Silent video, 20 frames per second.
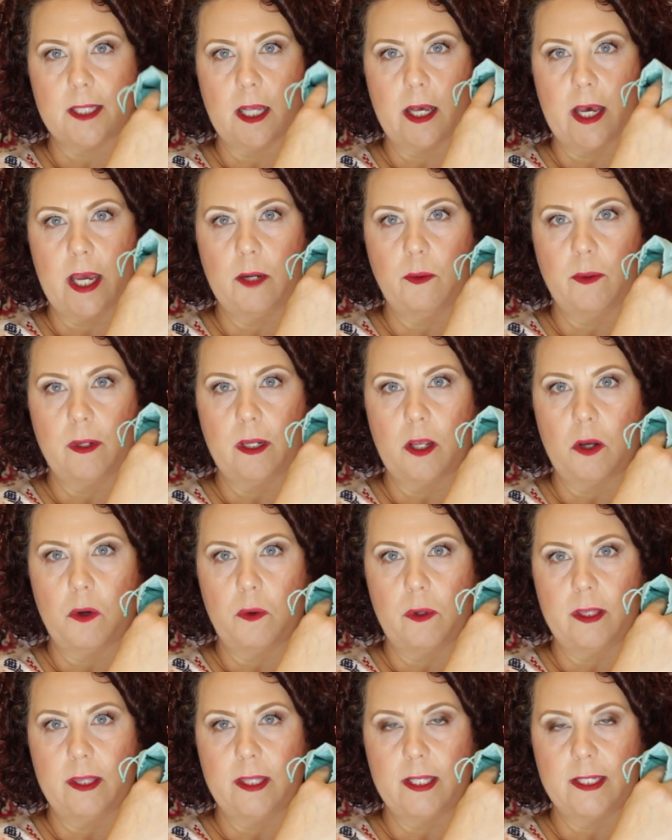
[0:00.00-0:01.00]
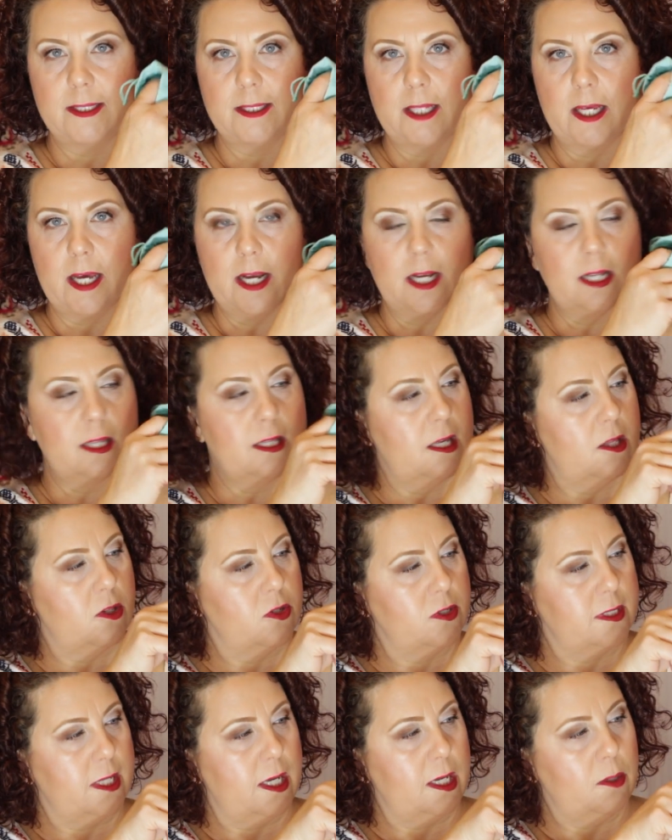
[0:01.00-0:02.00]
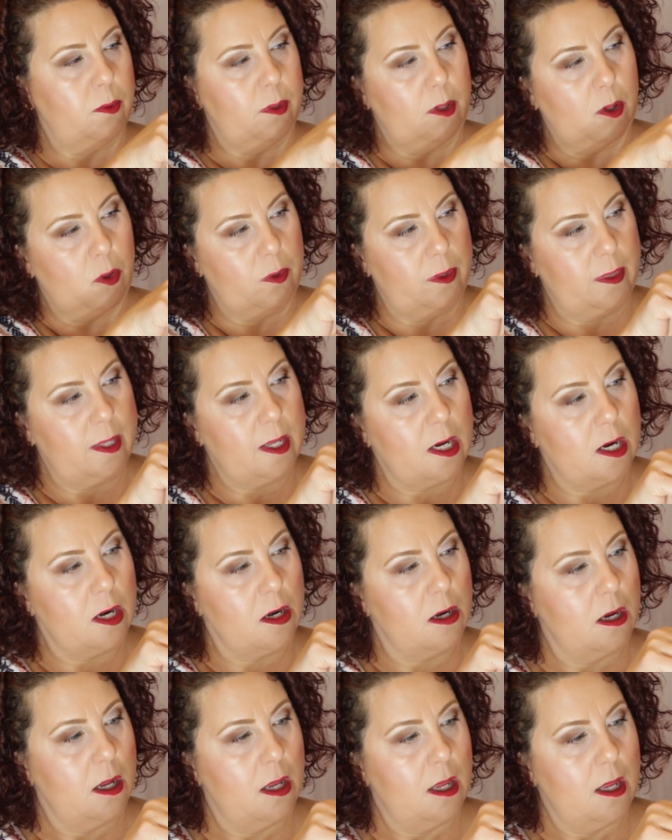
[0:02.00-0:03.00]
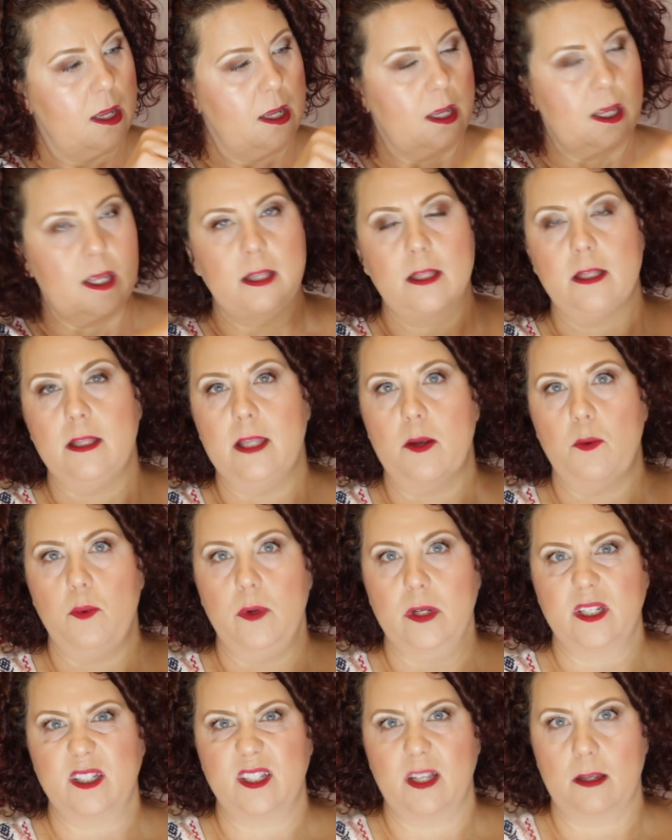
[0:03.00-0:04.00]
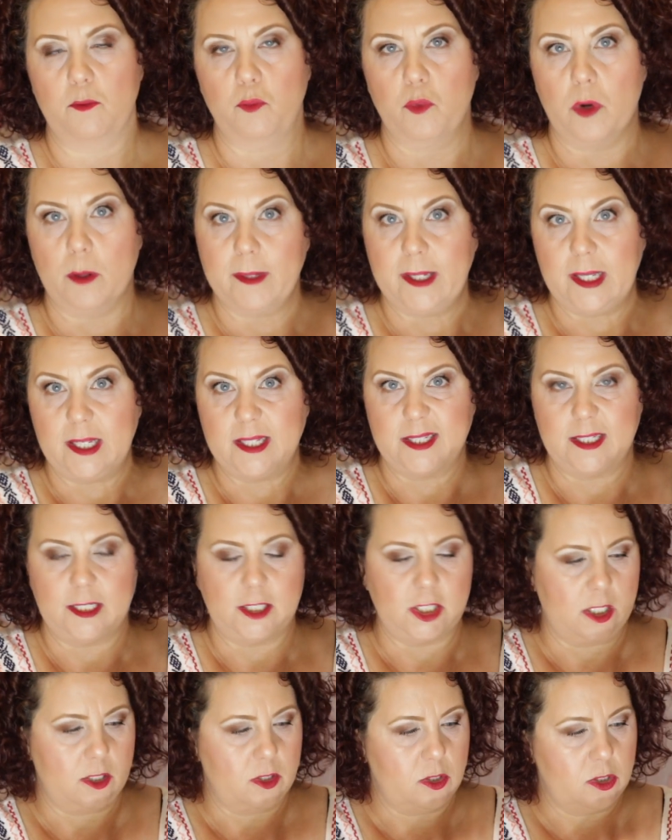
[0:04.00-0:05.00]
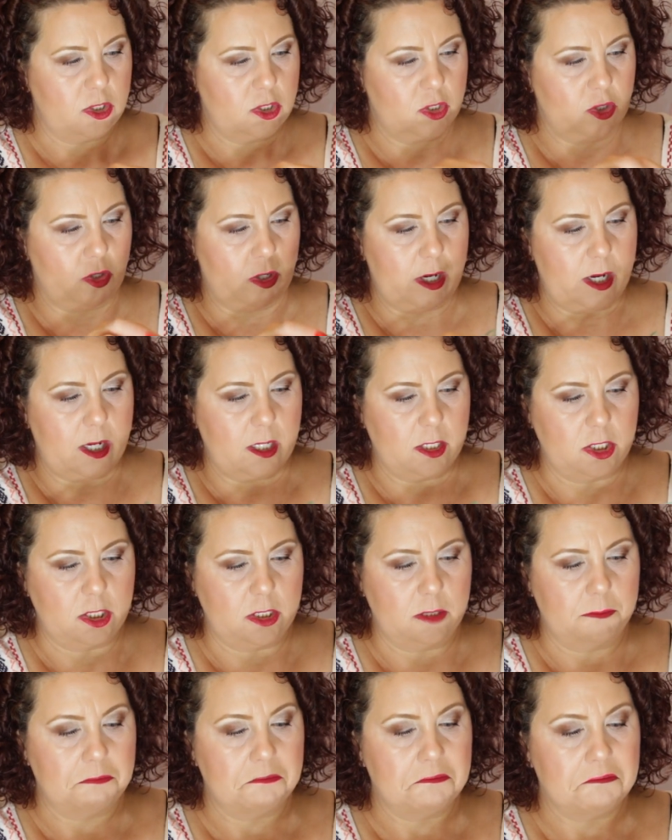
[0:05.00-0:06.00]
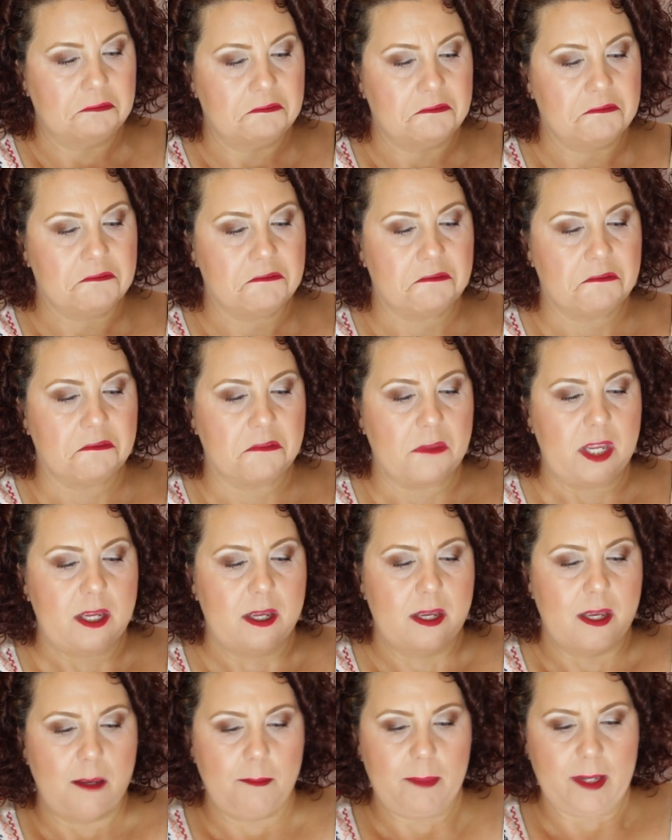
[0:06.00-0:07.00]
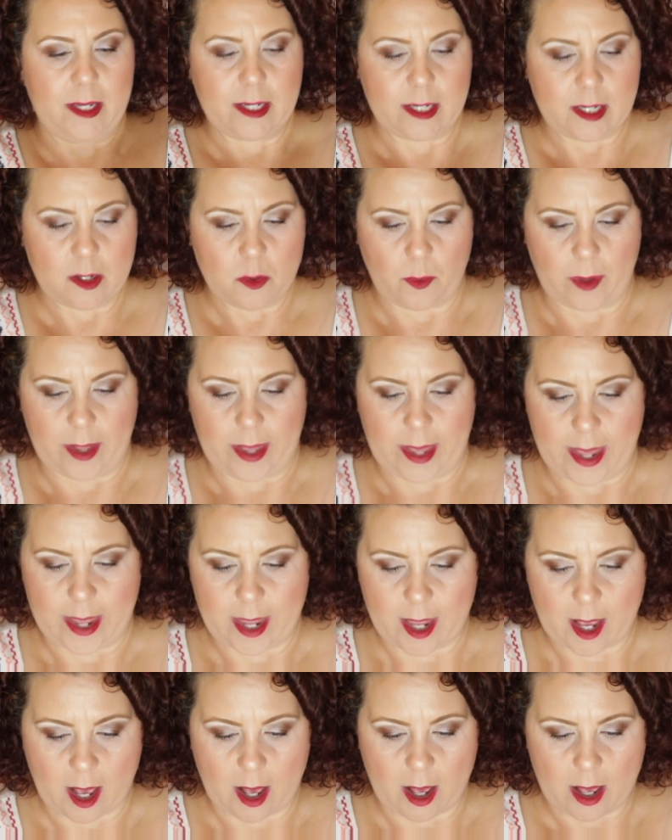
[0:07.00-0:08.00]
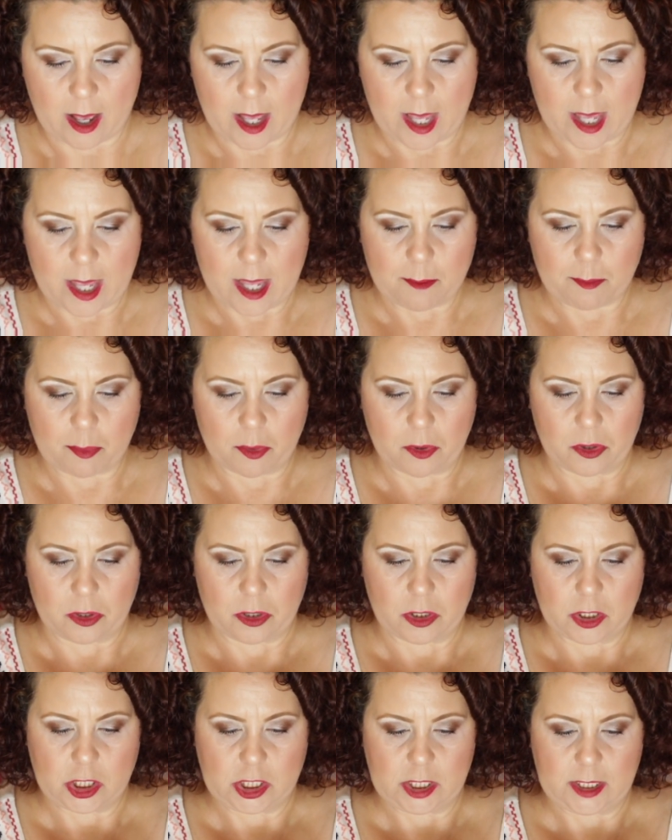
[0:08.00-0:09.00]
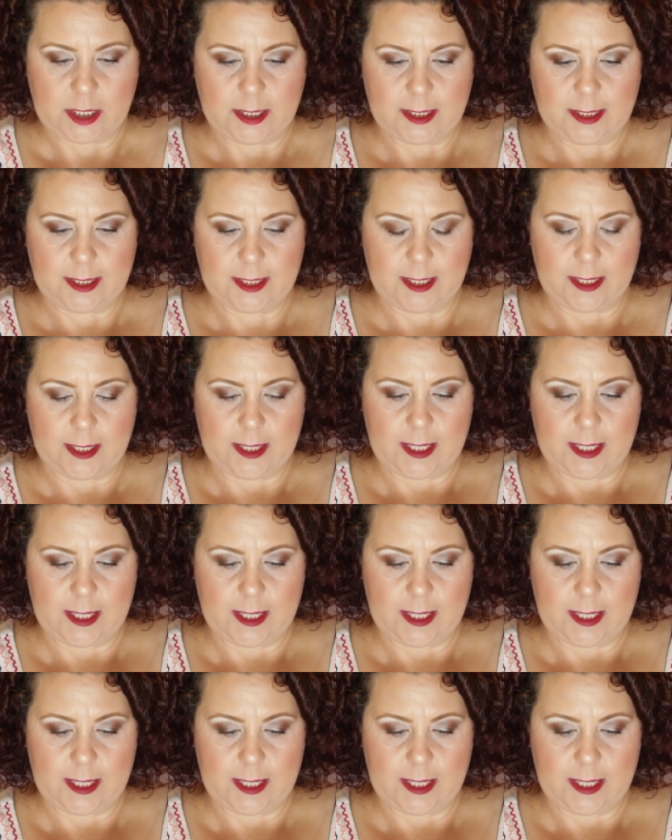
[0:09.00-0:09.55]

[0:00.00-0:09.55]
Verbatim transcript: side would go on this side and the other side would go on there. And then they wouldn't rub against each other and scratch. But anyway, I purchased